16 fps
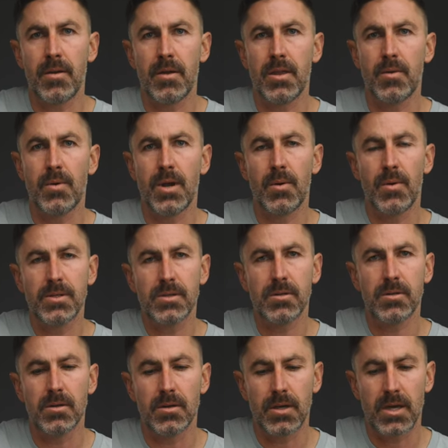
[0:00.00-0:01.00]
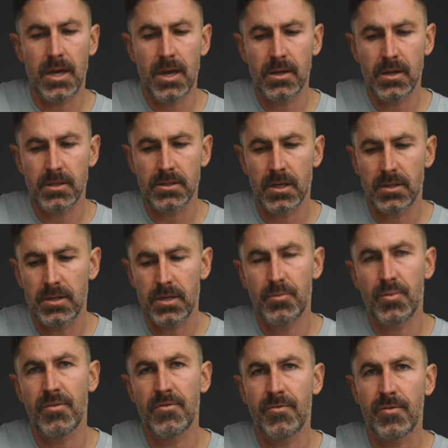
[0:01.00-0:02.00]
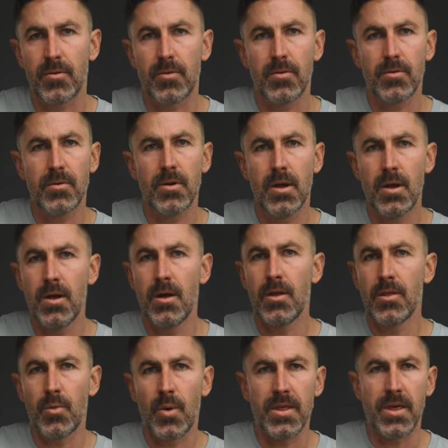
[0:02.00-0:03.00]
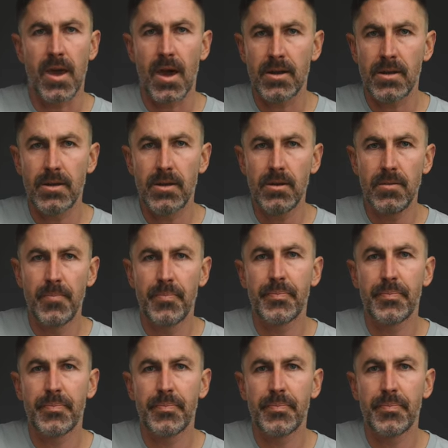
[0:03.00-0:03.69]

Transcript: And then when I went to the Canons, I did prefer the way they edited,